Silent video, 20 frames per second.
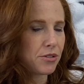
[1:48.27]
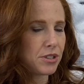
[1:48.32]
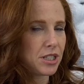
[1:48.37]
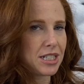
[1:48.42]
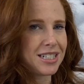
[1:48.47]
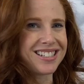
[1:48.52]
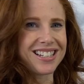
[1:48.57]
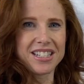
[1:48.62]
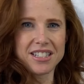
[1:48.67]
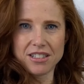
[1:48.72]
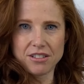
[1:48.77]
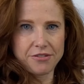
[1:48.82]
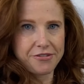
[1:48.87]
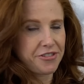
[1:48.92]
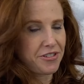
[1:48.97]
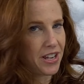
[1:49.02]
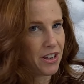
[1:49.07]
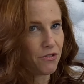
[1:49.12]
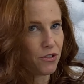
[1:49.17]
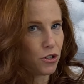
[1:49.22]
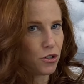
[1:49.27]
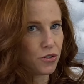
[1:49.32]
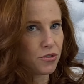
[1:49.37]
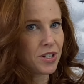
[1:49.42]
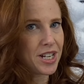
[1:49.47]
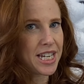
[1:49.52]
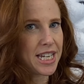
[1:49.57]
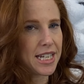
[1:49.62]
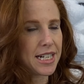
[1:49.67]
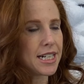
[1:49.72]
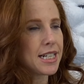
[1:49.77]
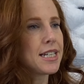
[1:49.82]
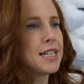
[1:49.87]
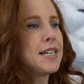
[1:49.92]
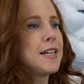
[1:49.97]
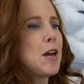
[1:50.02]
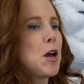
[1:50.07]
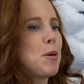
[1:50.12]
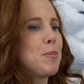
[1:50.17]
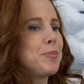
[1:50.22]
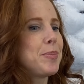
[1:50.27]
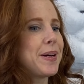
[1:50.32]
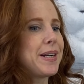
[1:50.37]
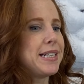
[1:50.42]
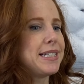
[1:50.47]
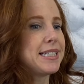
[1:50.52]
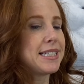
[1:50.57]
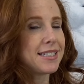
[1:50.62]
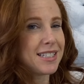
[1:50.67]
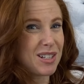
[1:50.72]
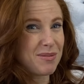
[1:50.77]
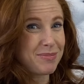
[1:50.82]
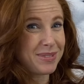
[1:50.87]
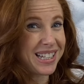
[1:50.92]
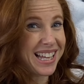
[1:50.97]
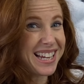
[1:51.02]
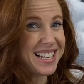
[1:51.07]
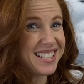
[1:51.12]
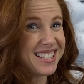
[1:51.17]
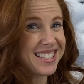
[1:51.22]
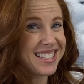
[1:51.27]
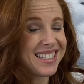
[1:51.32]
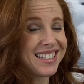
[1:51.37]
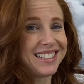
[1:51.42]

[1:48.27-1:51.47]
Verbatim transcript: It doesn't favor green, but in some lights,